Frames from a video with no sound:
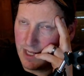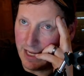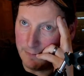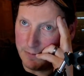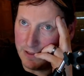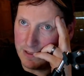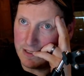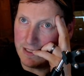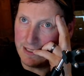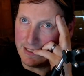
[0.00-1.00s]
8-bit,
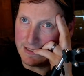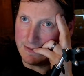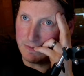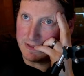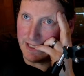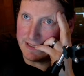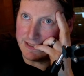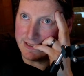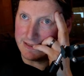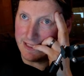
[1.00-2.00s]
and then there were
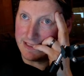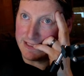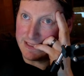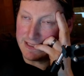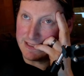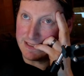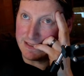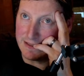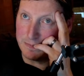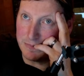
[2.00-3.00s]
Sega Genesis and
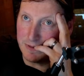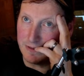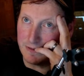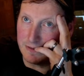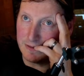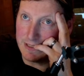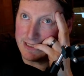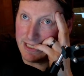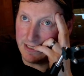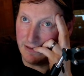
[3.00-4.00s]
Super
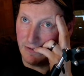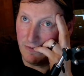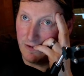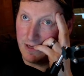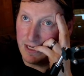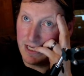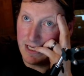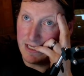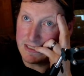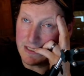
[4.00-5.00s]
Nintendo.
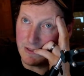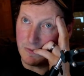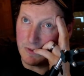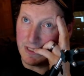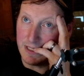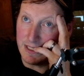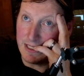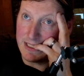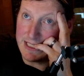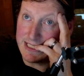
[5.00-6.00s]
So
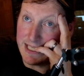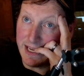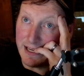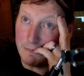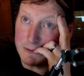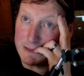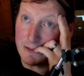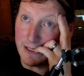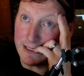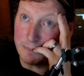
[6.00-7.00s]
Sega was
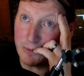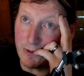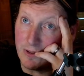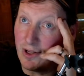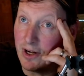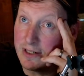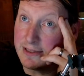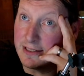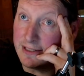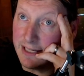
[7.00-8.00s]
trying to prolong
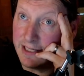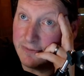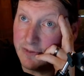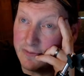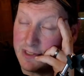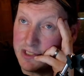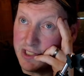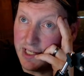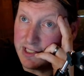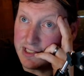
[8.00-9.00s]
the life of the
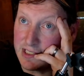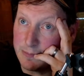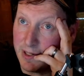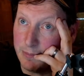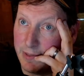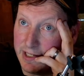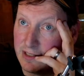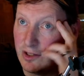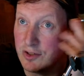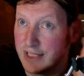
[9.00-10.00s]
Genesis by
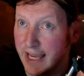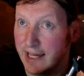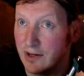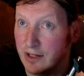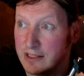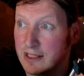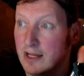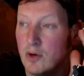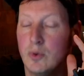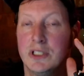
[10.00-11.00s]
making those add-ons,
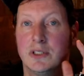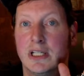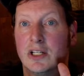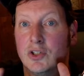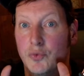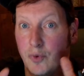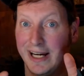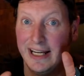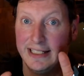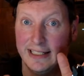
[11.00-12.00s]
which is a
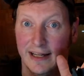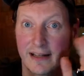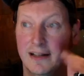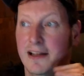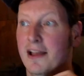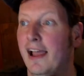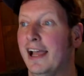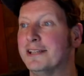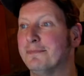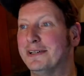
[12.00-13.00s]
great idea.
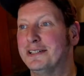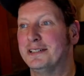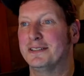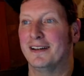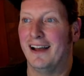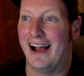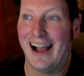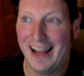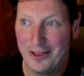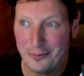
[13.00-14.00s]
As much as
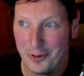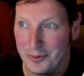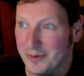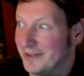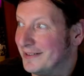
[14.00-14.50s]
I throw